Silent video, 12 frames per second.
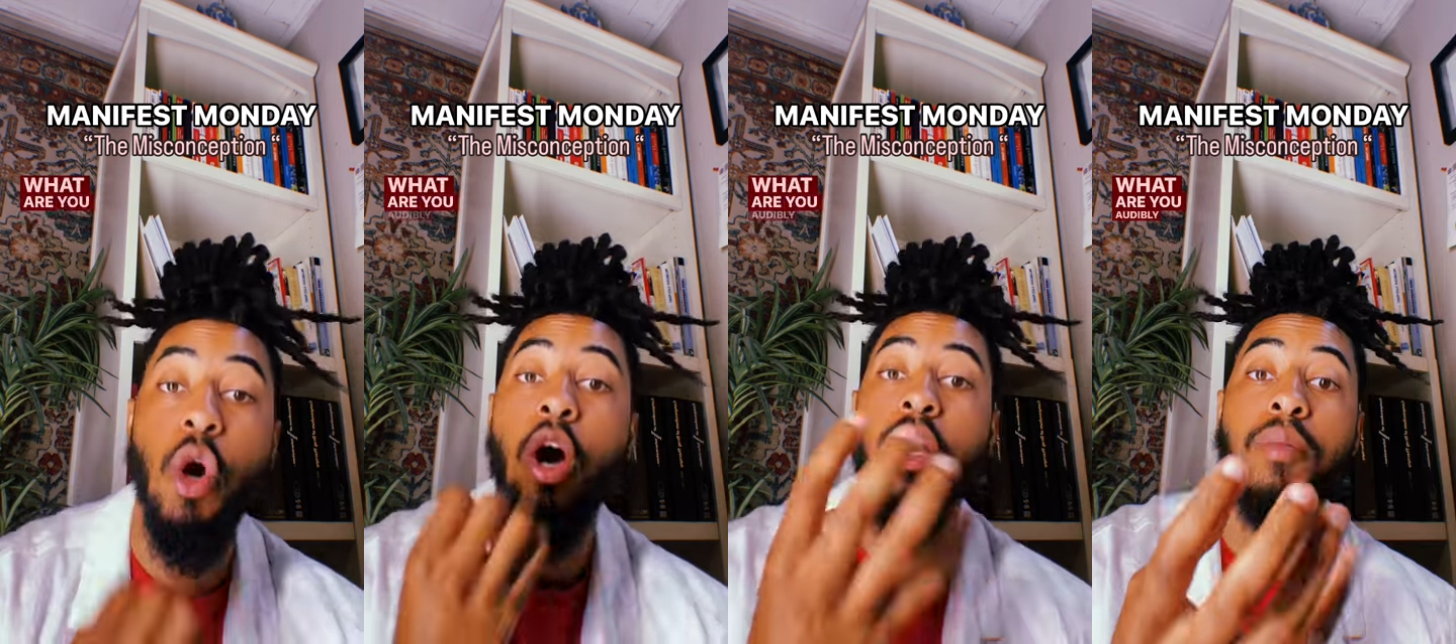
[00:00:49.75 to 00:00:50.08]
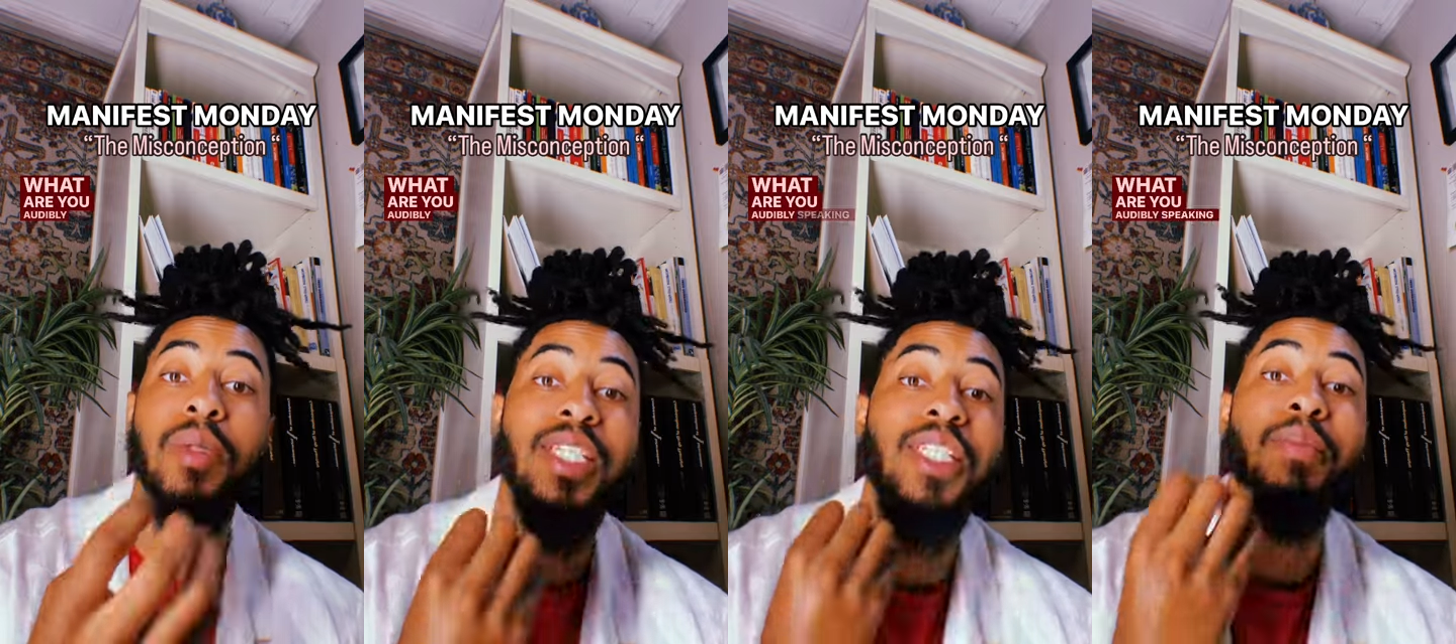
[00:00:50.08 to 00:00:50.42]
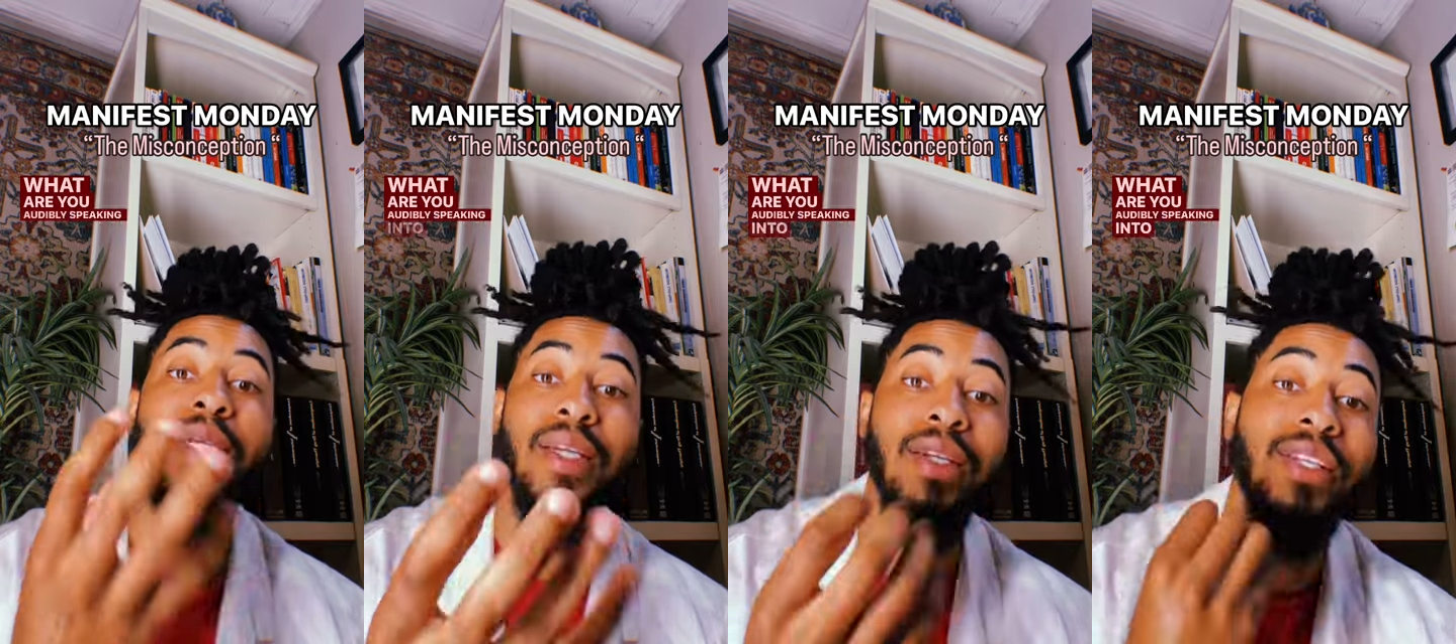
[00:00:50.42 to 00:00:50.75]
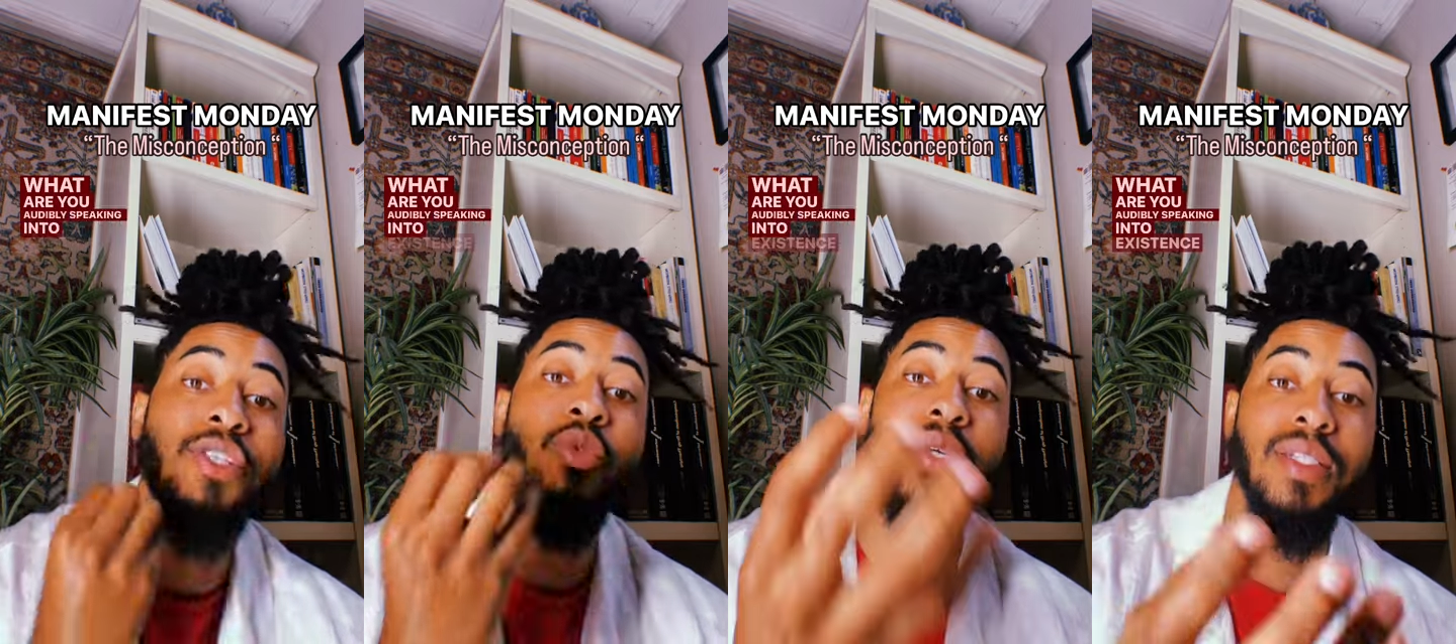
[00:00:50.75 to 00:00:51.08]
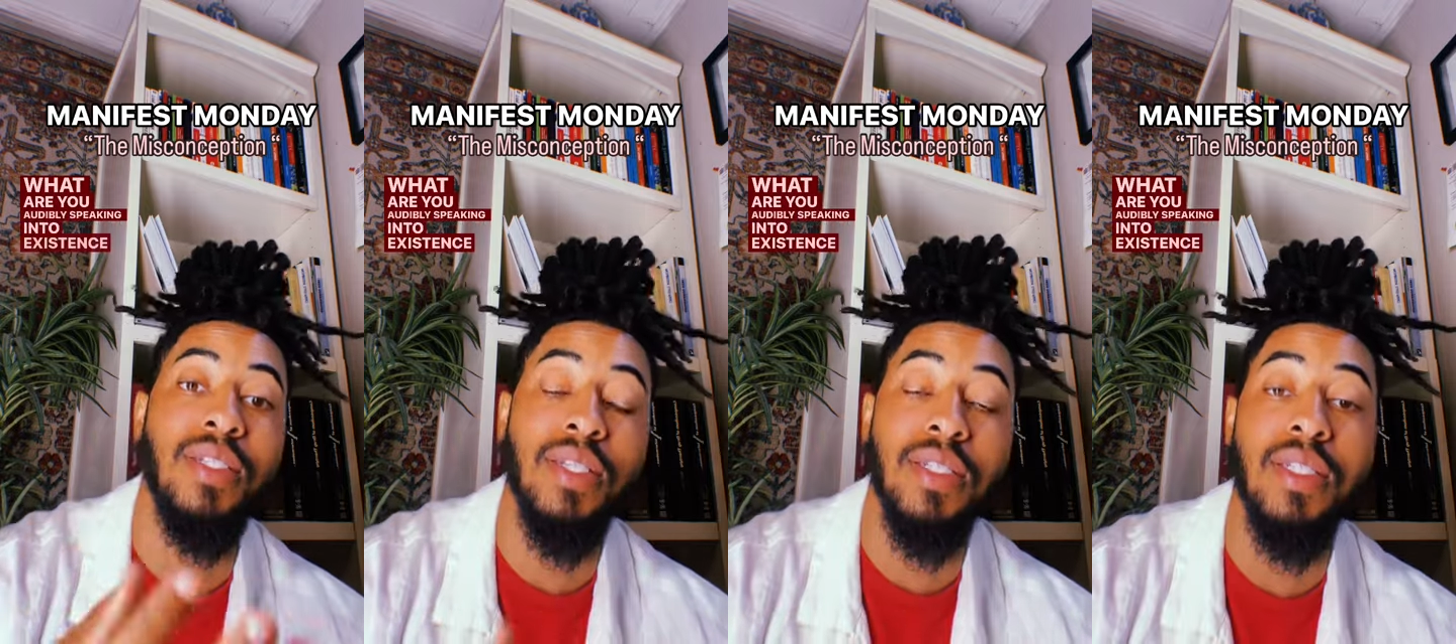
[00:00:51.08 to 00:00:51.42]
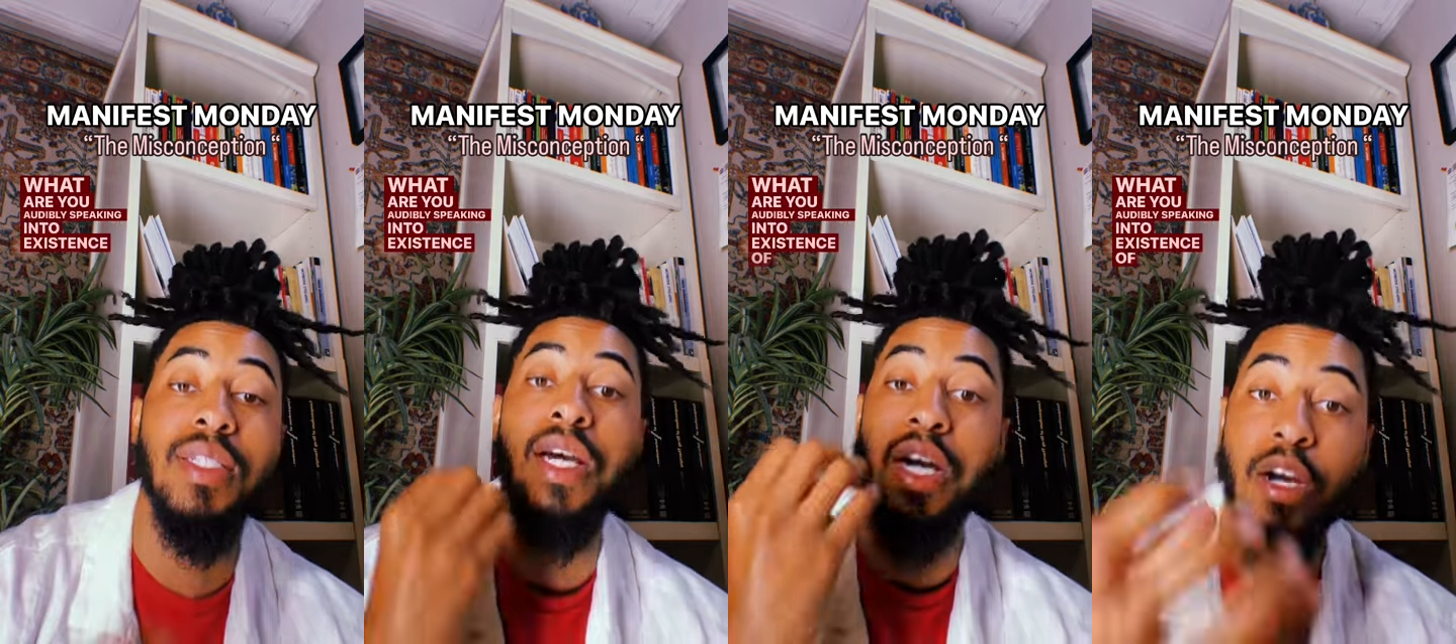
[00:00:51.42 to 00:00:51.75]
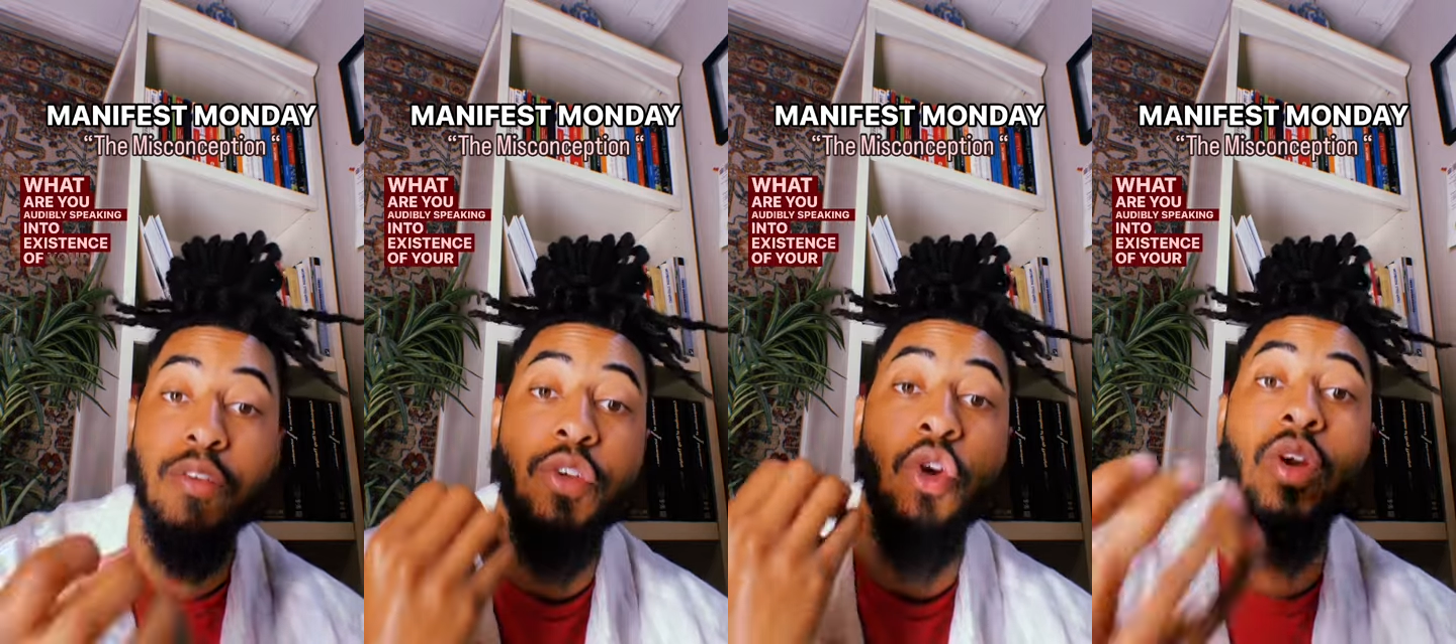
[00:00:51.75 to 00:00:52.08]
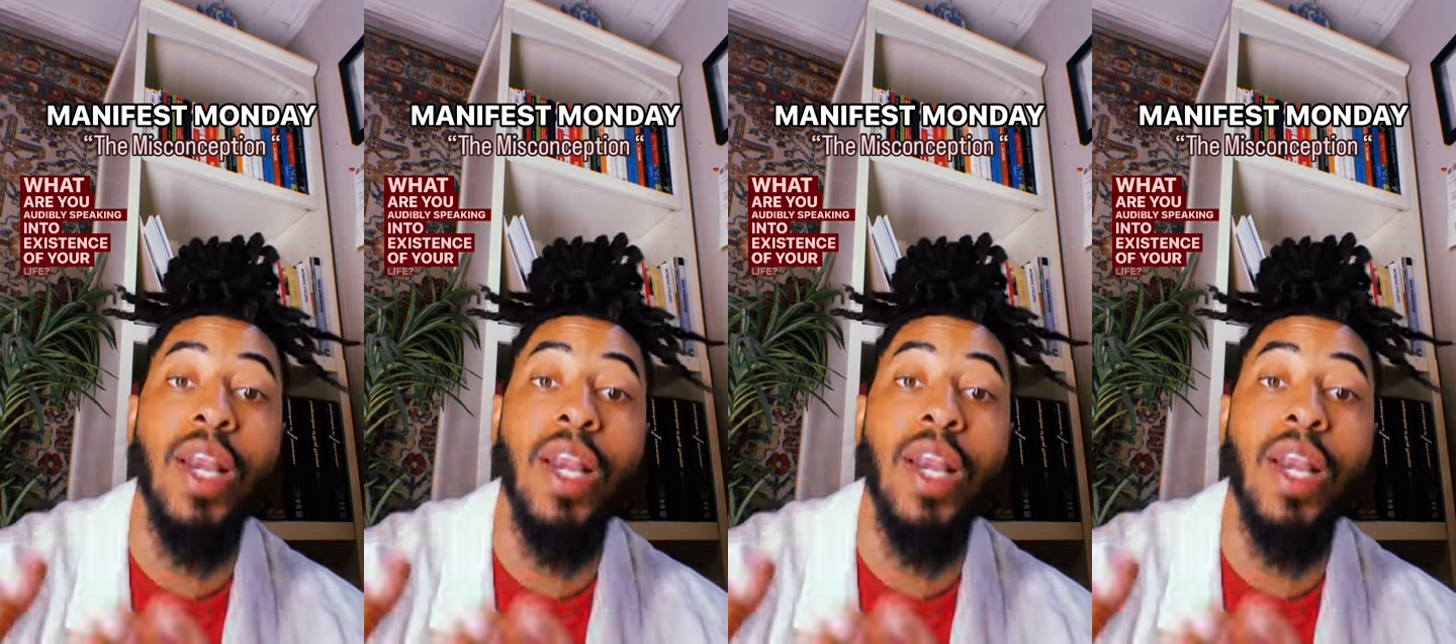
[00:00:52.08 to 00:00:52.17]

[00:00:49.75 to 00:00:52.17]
audibly speaking into existence of your